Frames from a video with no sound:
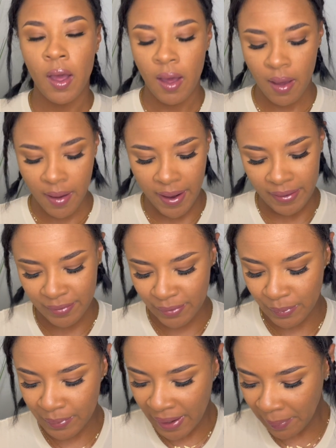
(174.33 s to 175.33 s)
All right, so
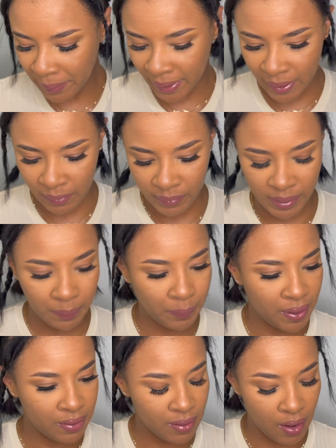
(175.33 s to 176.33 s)
now we're gonna go in
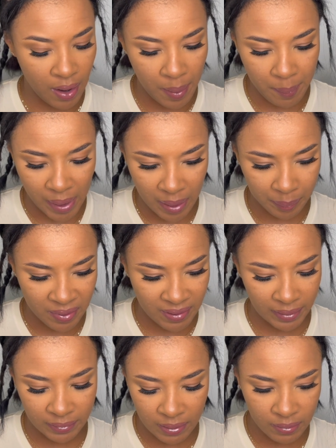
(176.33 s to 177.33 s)
with our bond
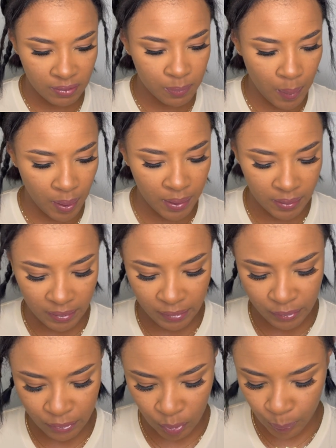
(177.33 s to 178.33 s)
protectant. This part is
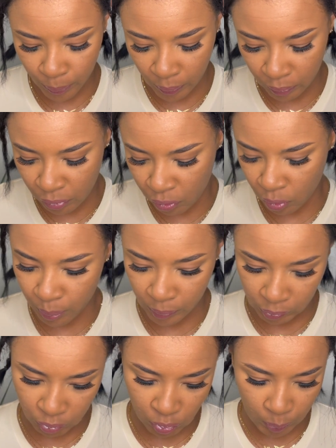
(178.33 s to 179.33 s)
super, super,
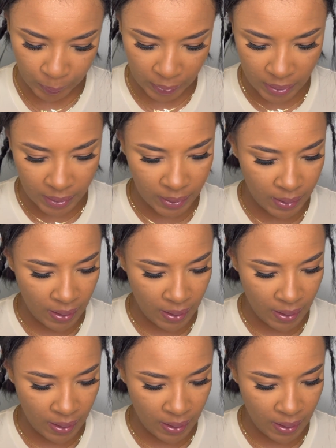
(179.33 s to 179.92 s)
super key.